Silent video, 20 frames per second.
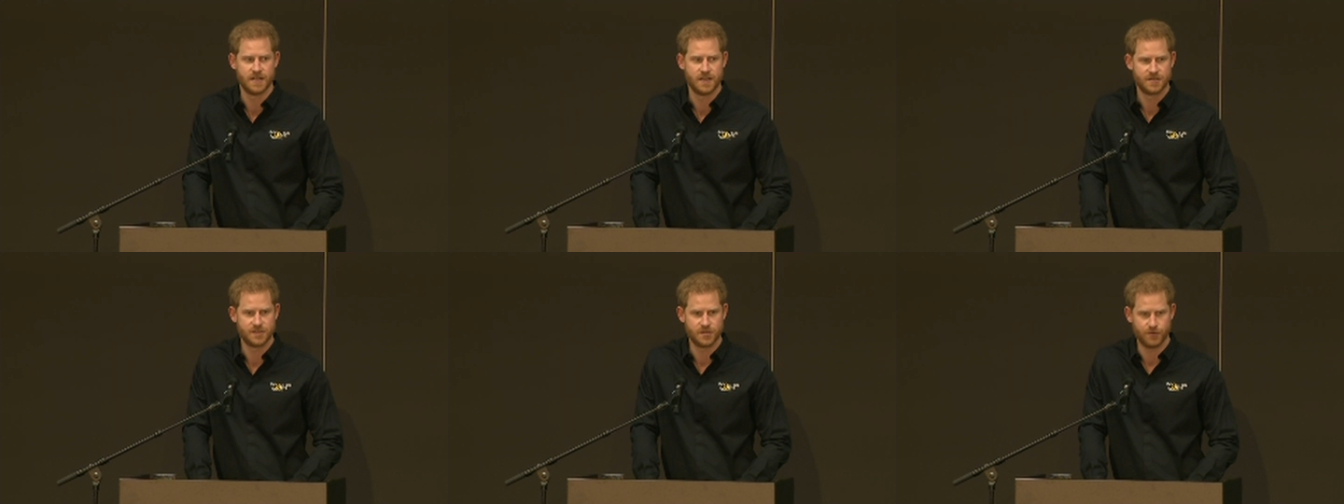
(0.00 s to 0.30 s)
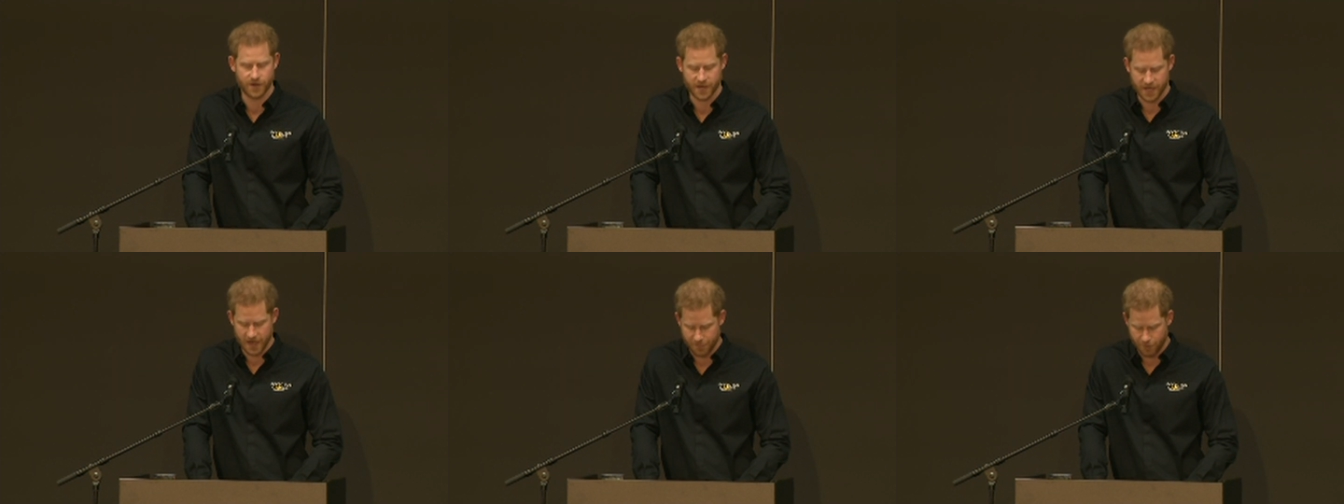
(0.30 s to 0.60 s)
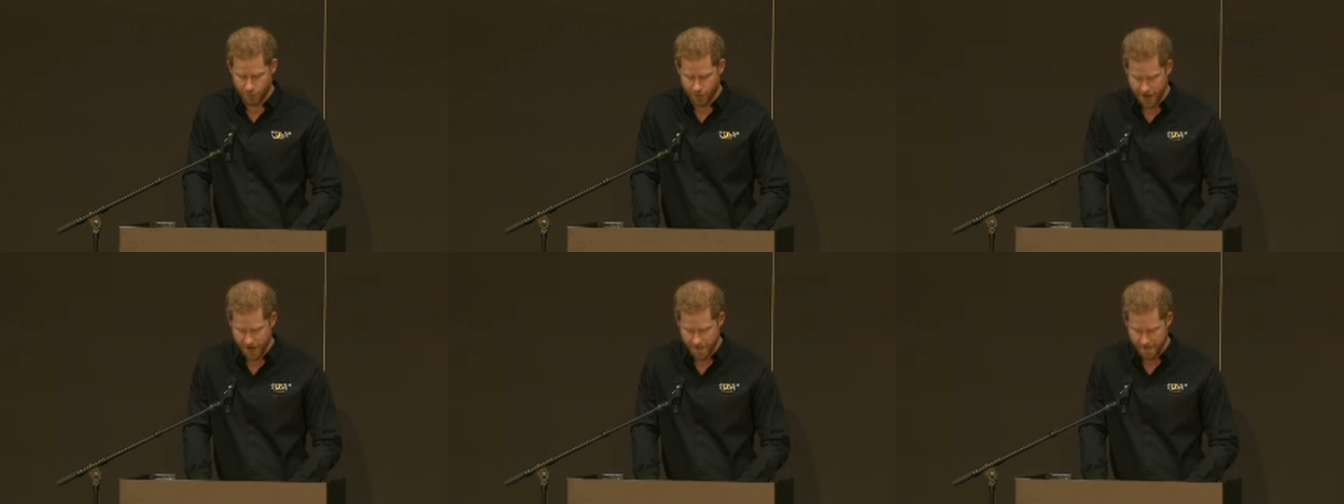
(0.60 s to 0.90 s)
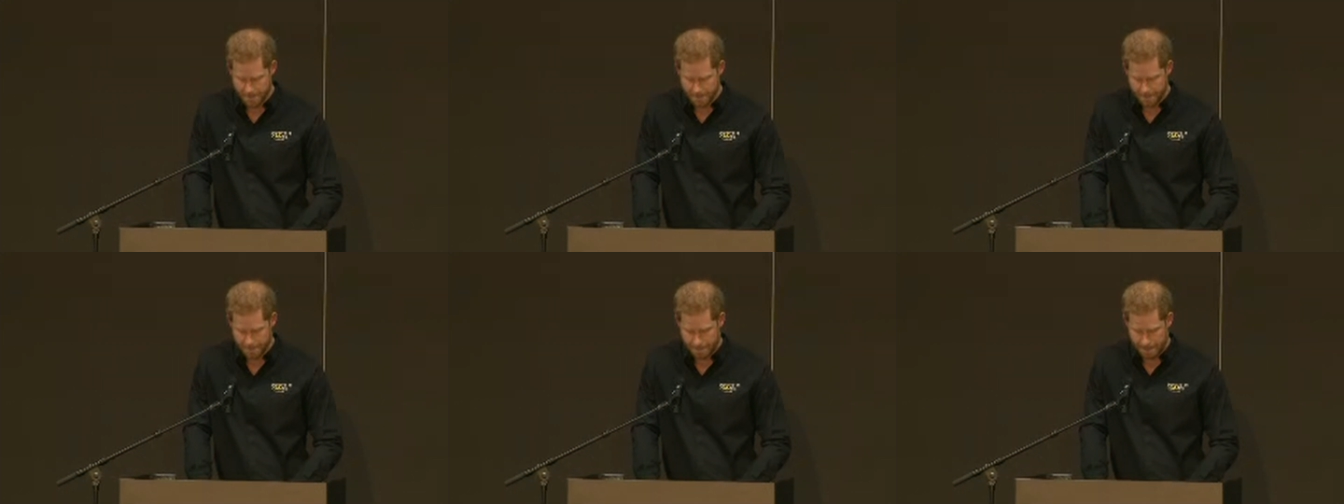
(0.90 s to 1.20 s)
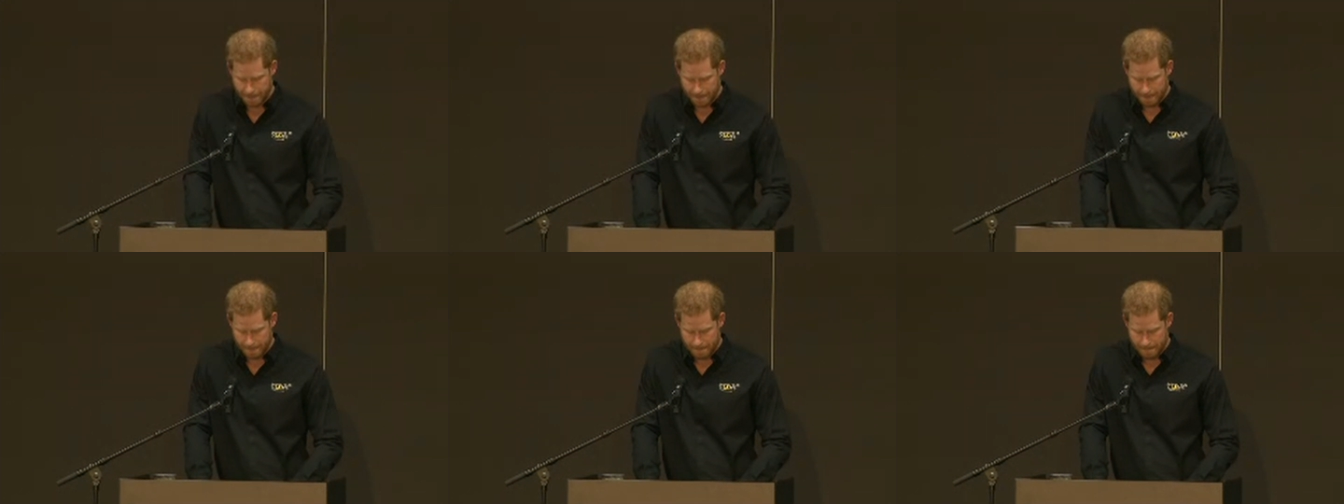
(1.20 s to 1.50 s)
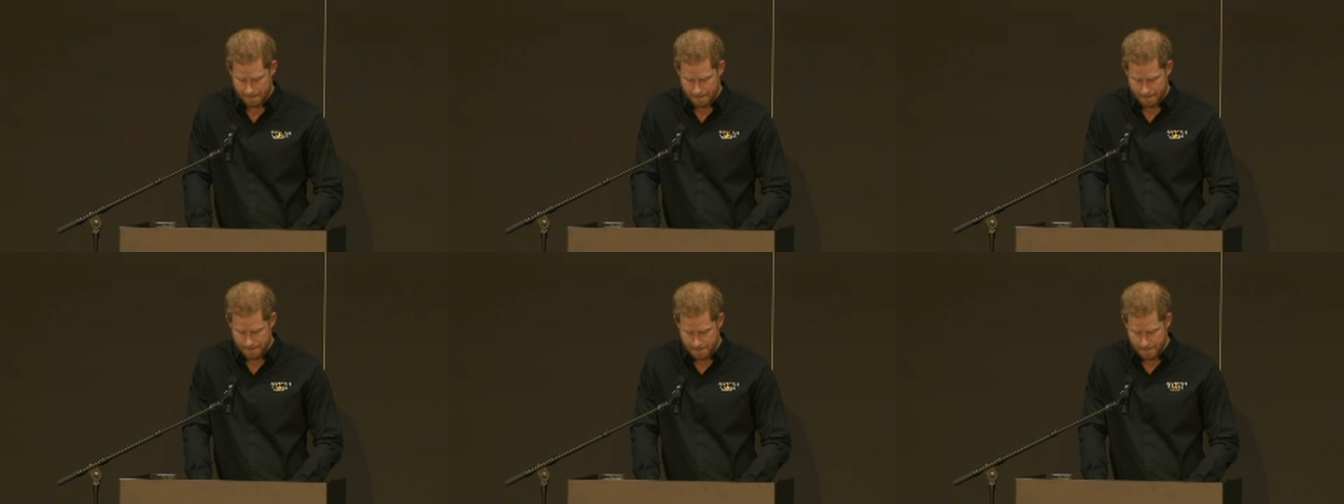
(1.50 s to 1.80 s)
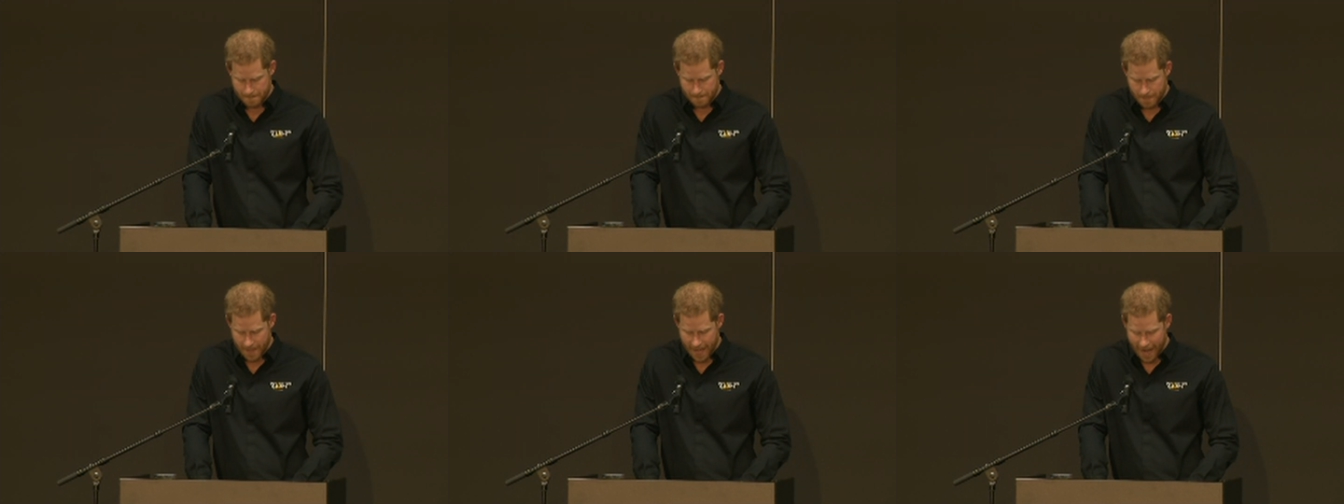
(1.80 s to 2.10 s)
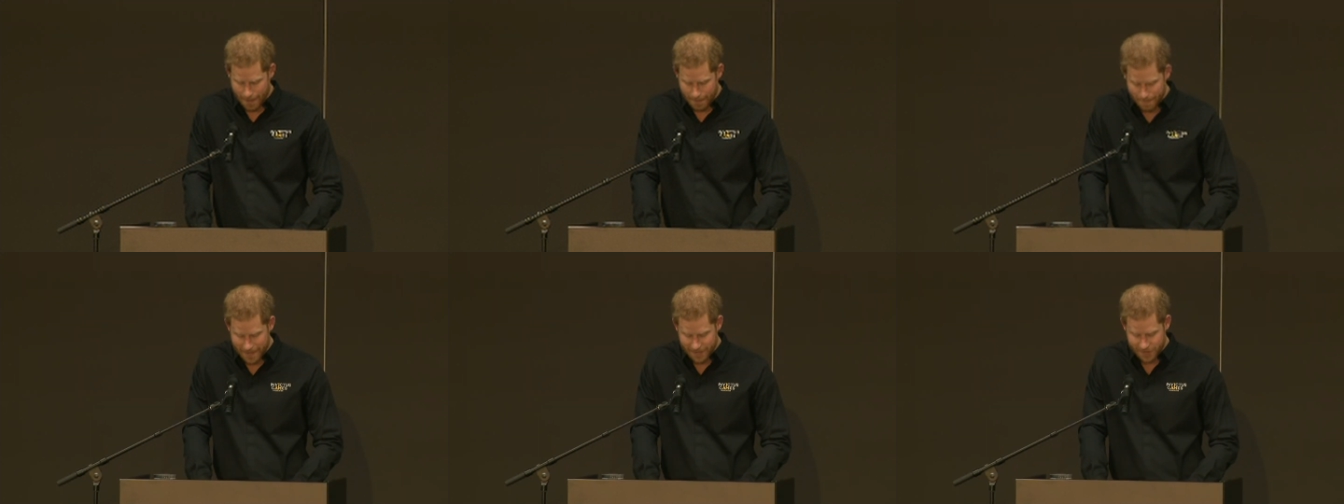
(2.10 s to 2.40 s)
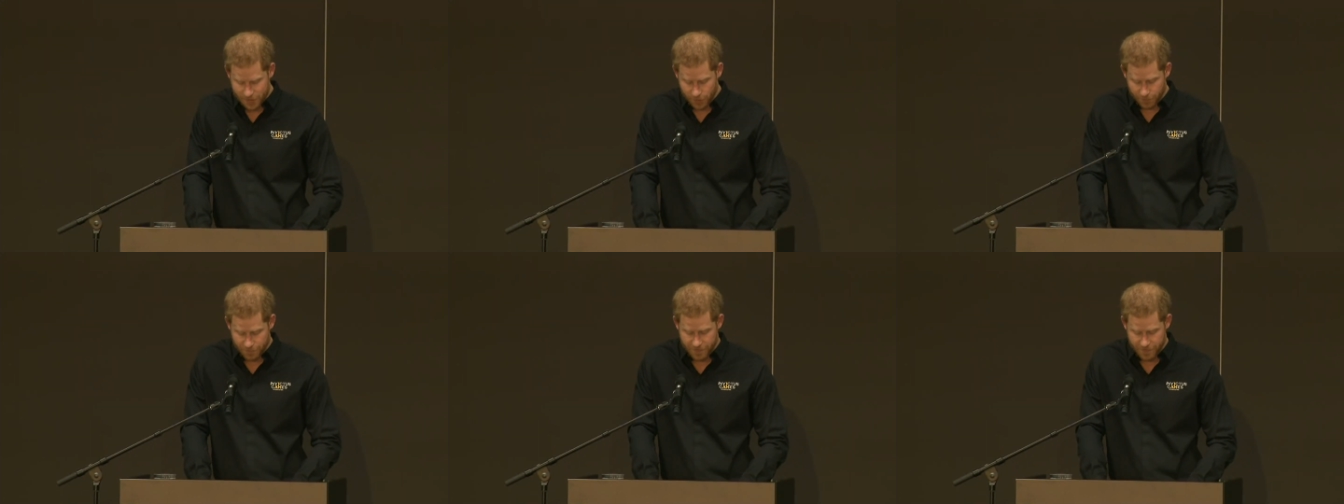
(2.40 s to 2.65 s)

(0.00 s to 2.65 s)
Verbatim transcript: to recovery. Our mental